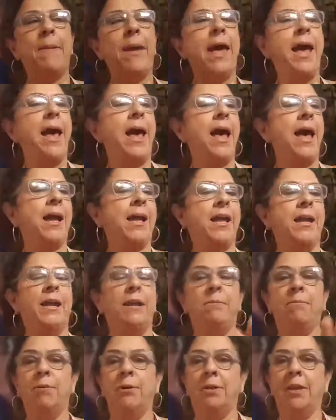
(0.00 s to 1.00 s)
back
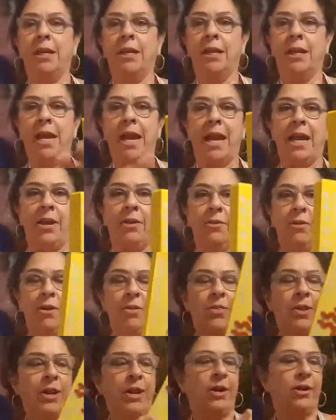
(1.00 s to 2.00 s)
and put the little hanger
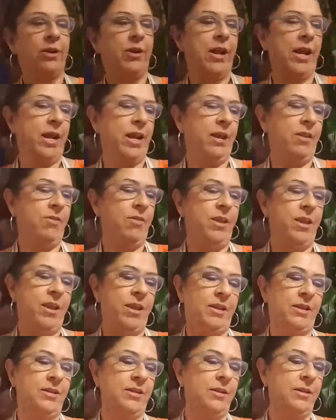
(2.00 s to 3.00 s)
on there and
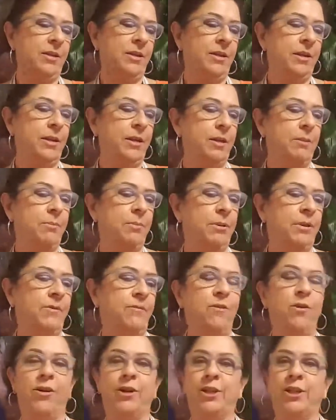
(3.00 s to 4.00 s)
then put
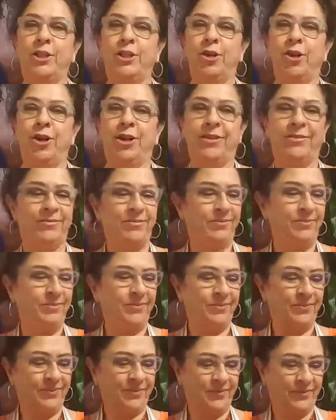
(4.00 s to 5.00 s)
the varnish on.
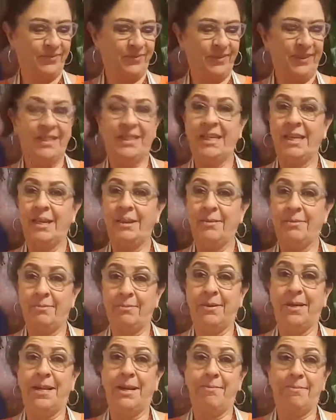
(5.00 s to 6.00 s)

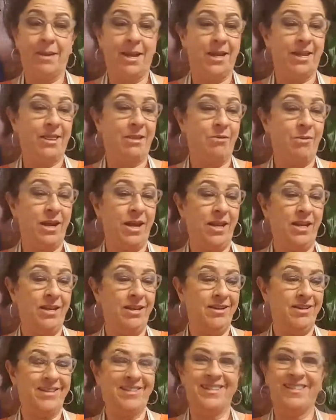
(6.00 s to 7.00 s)
But I like the way it
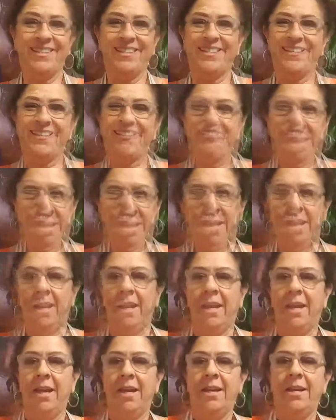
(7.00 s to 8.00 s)
looks.
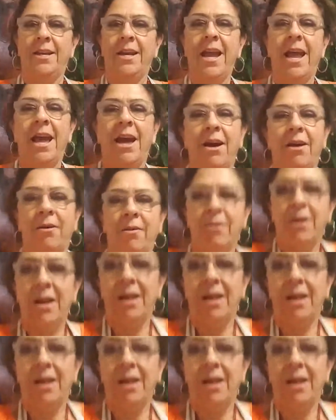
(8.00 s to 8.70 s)
And now